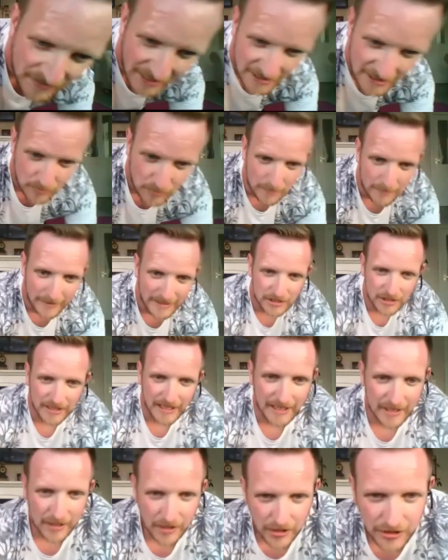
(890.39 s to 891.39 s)
That's the one. Make sure you
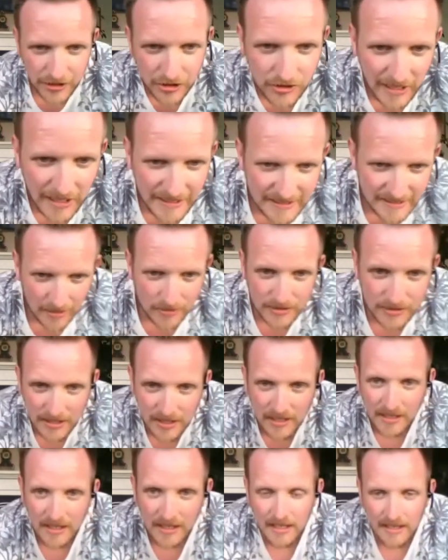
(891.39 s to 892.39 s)
get a good stretch out.
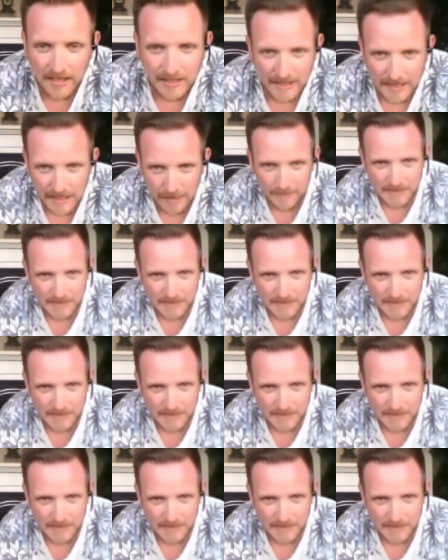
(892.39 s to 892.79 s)
Keep